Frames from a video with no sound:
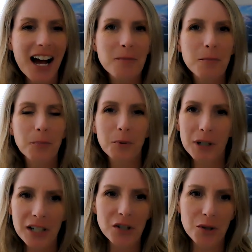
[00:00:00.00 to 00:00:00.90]
I'm
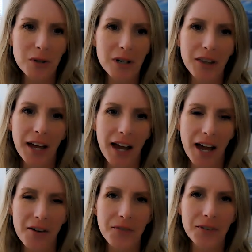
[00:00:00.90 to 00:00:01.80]
pretty sure that
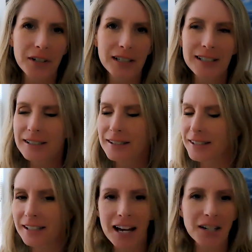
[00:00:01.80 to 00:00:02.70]
F
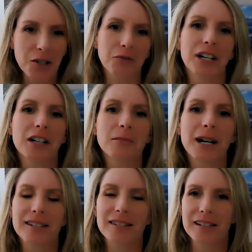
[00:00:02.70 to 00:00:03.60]
did not derail
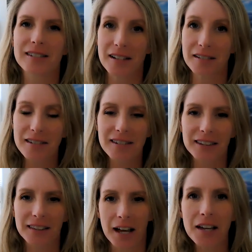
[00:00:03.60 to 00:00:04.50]
my successes
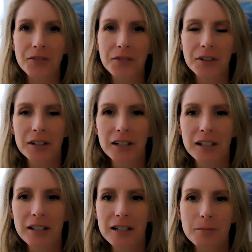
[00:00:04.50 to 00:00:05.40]
in life,
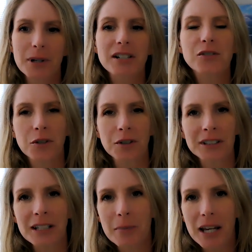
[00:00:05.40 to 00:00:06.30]
but it
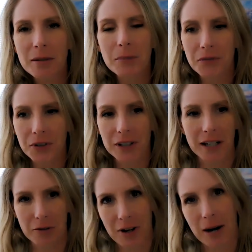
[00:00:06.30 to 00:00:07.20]
certainly made me feel
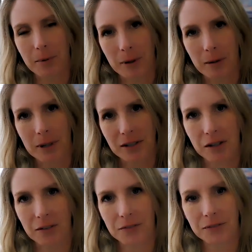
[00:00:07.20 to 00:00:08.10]
like crap about
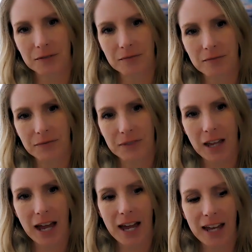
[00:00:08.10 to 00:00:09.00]
myself
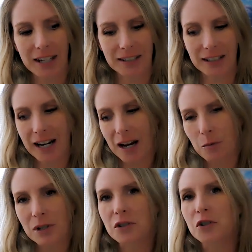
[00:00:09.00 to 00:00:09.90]
and like I
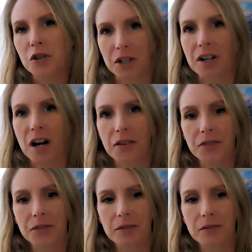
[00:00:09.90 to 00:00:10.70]
wasn't good enough.